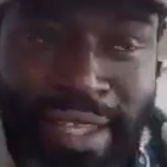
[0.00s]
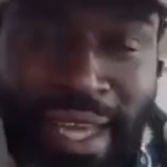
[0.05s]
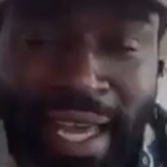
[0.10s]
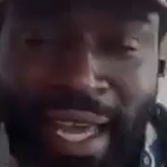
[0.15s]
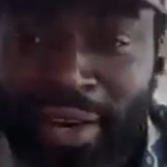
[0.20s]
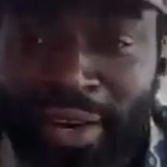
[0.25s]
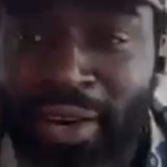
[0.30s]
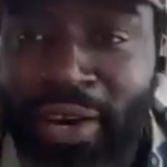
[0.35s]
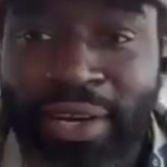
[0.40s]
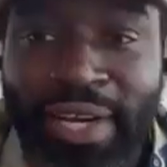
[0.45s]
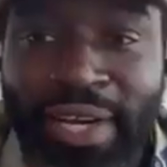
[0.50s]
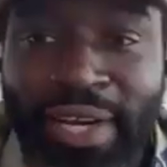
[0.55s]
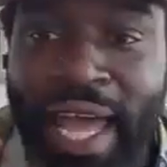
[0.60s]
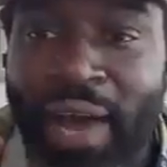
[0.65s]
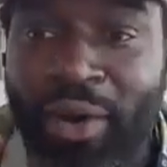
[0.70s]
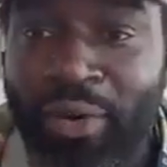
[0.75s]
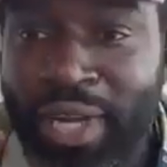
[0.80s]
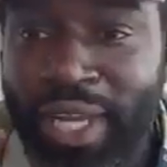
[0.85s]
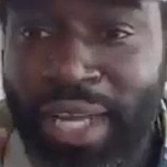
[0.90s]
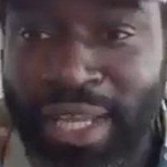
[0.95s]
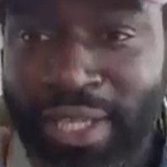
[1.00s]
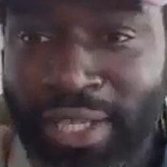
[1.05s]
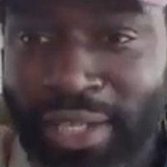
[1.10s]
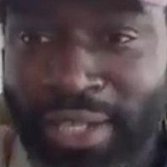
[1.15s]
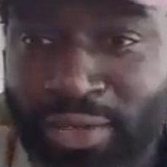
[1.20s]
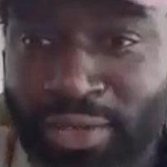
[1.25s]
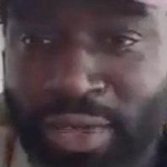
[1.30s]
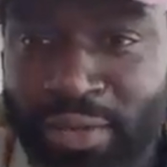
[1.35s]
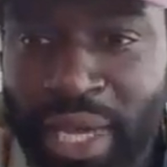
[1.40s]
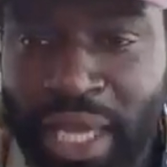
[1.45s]
that are now in the
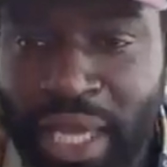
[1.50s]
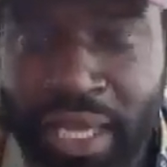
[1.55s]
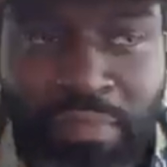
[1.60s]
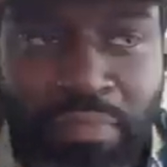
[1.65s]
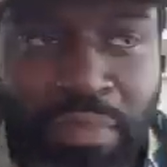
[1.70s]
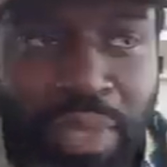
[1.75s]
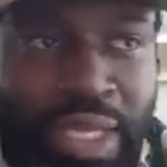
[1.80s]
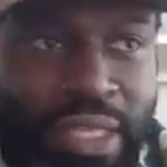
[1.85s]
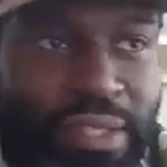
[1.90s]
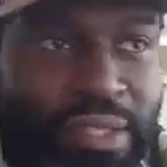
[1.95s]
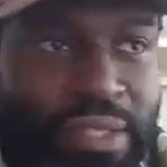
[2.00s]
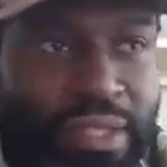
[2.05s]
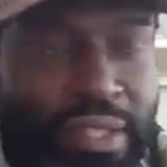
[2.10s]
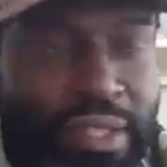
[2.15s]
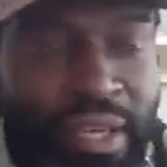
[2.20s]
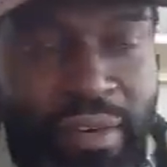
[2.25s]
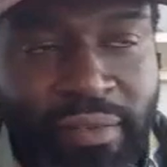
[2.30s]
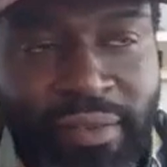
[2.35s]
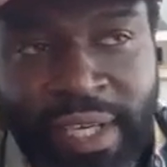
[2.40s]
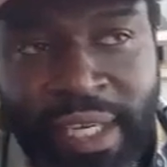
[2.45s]
industry making beats and stuff.